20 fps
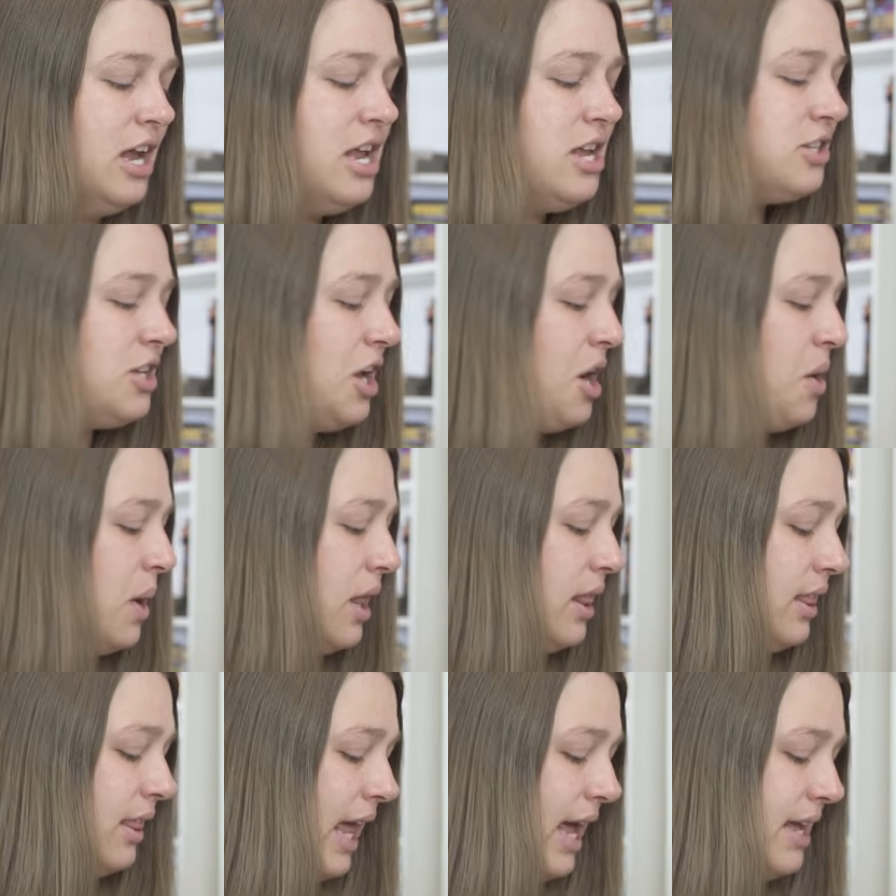So
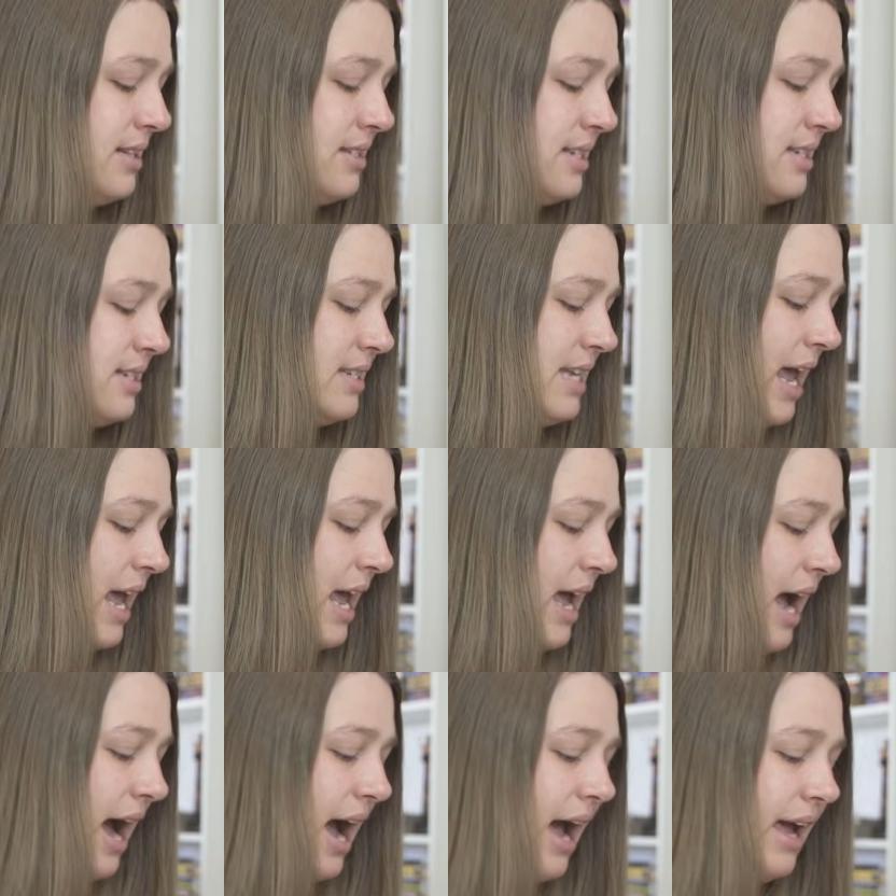let's say
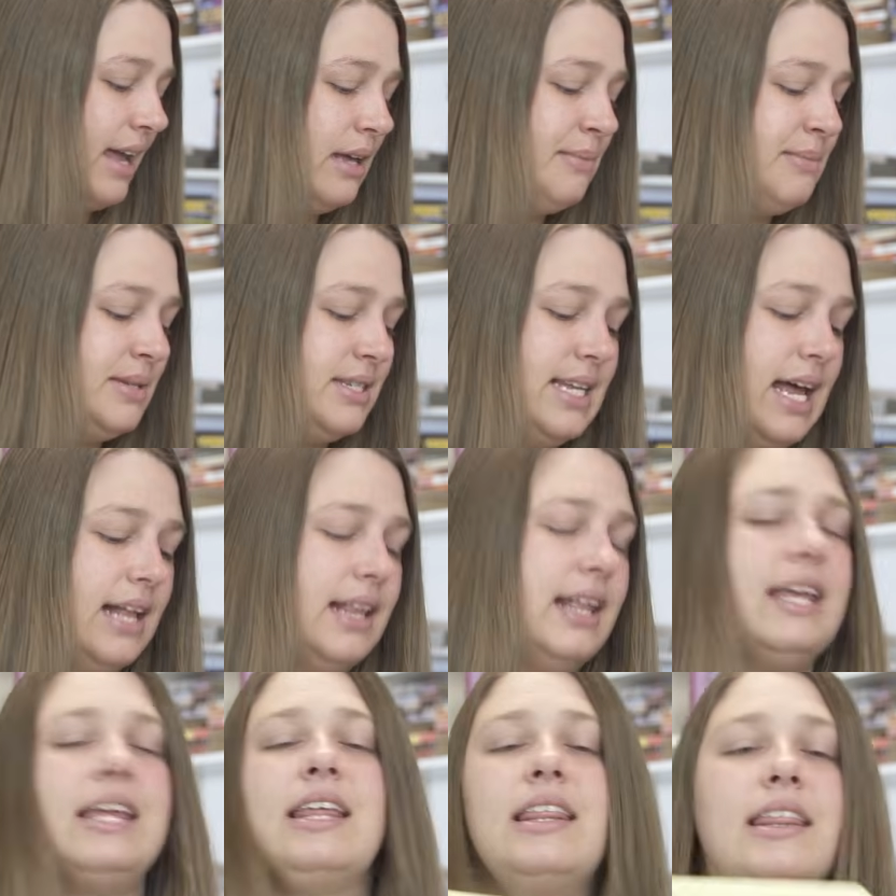I am
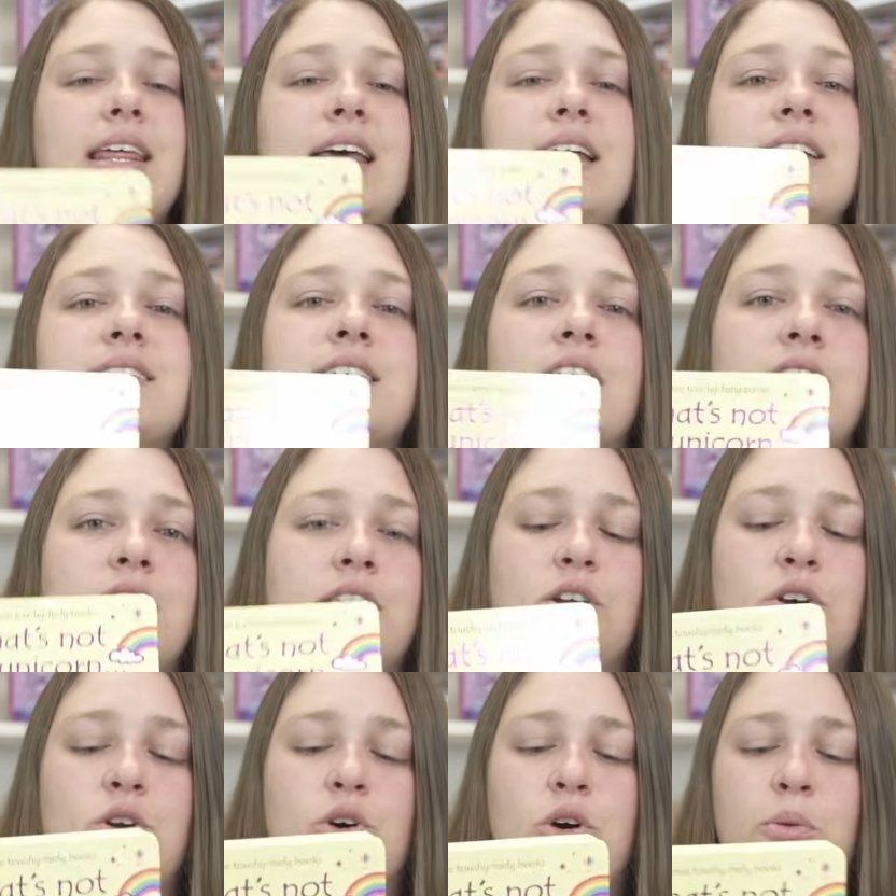selling this
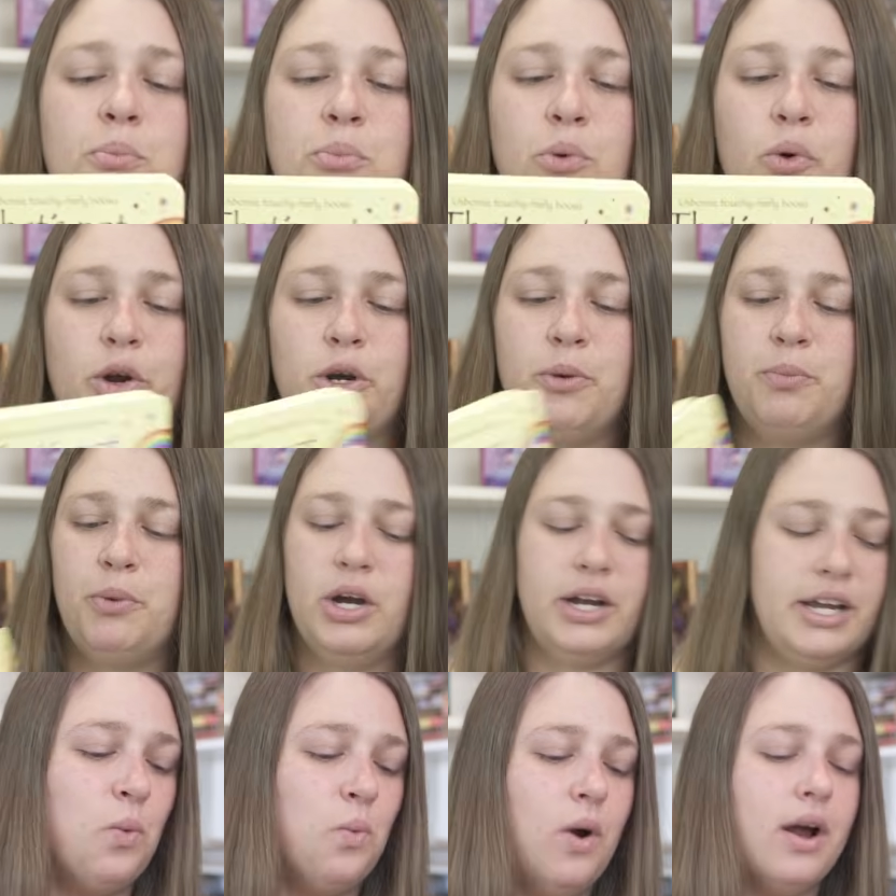little board
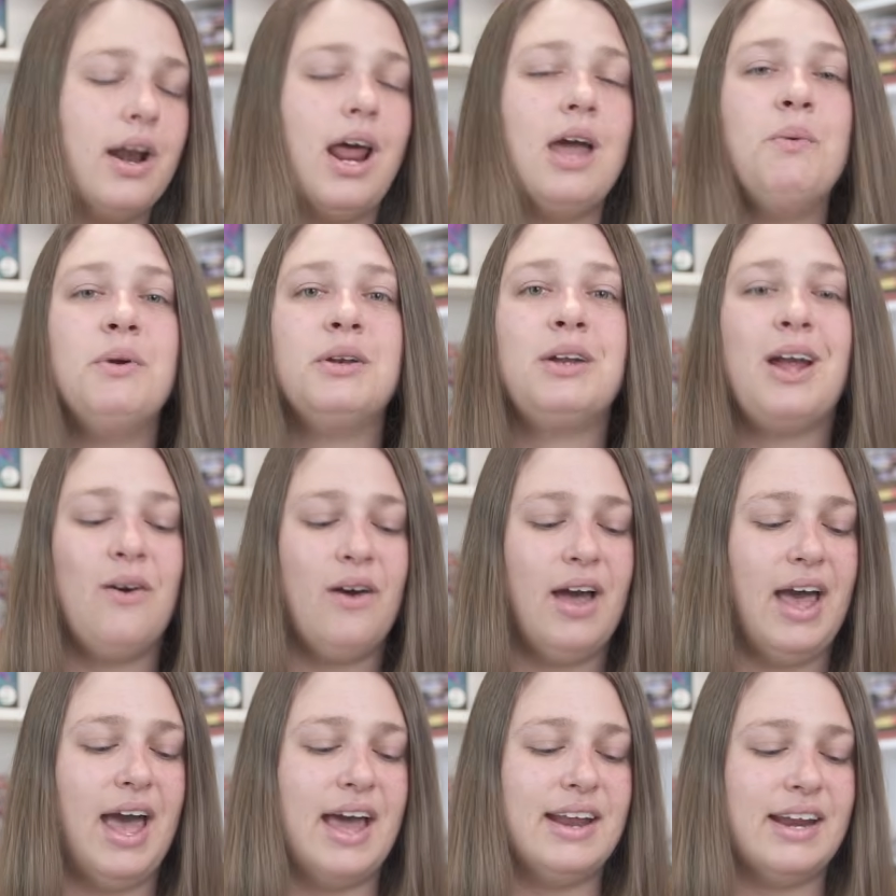book. What I would go
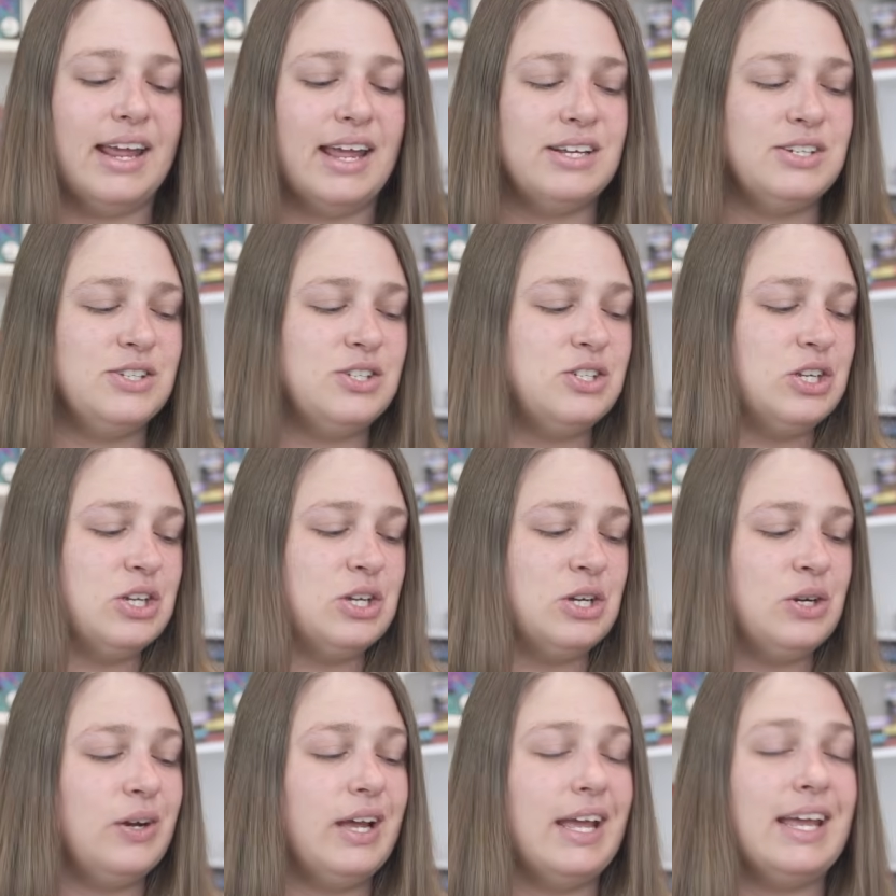ahead and
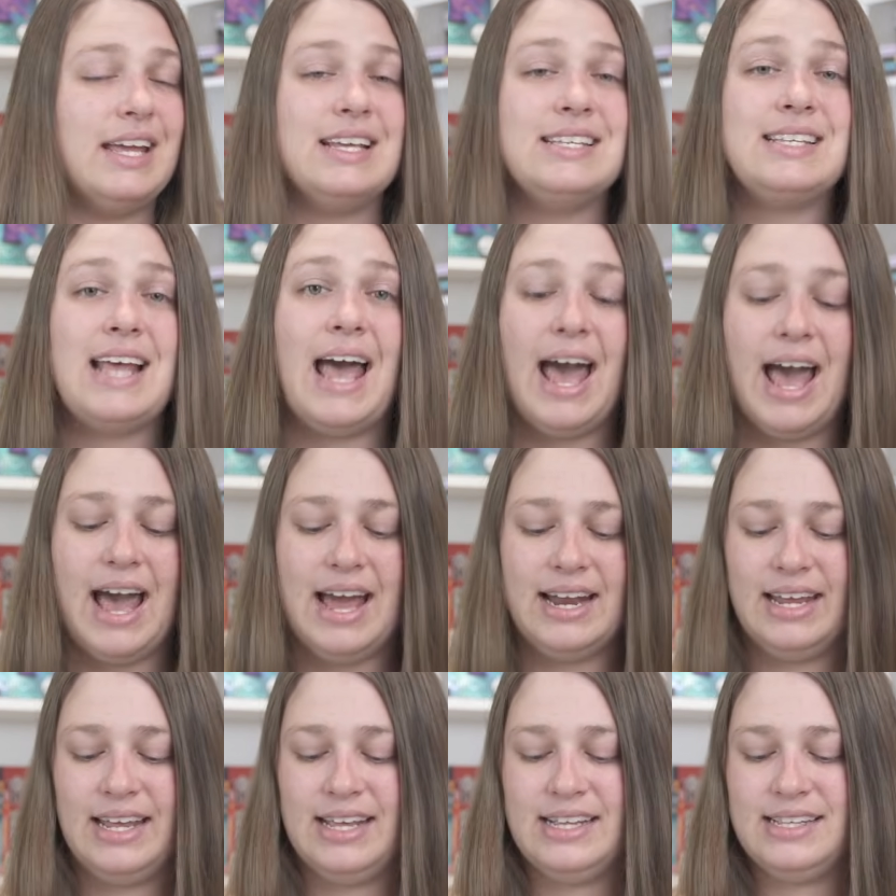do is
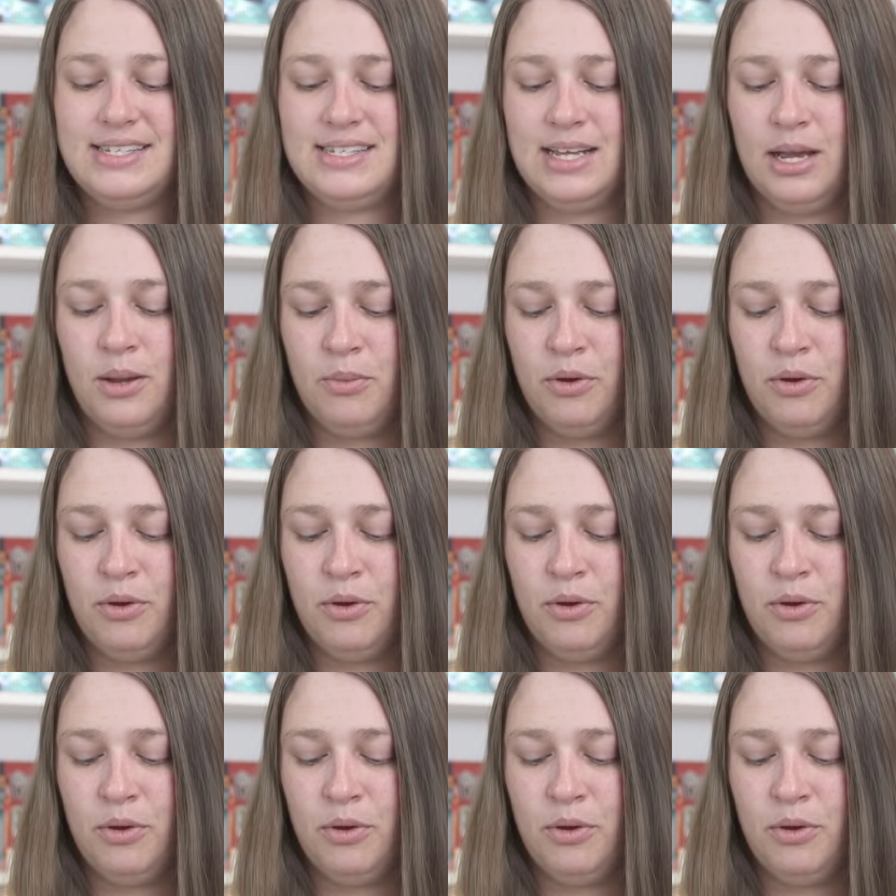add in some